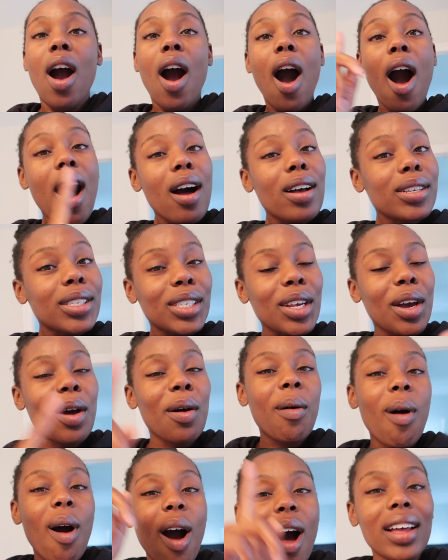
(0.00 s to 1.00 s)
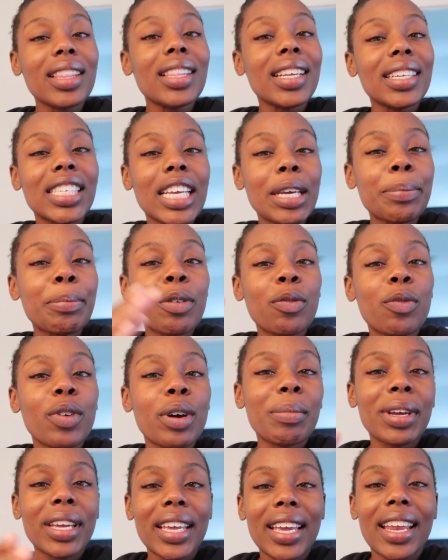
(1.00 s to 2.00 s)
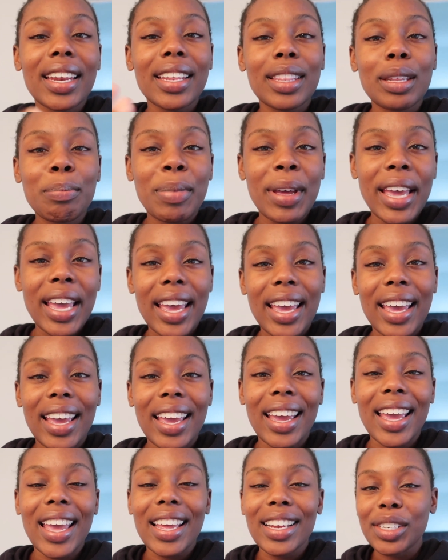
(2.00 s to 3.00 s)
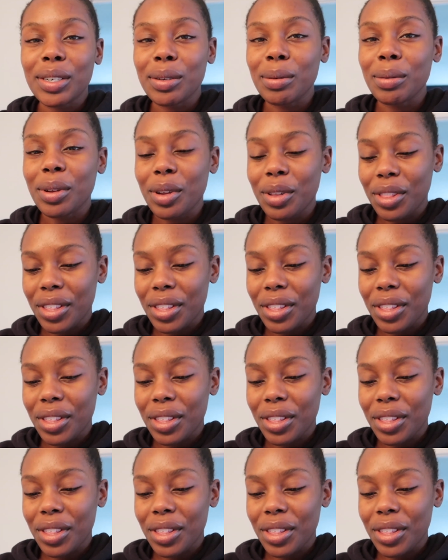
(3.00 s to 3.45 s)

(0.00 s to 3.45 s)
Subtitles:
Also, on the tip of women getting the bag and doing their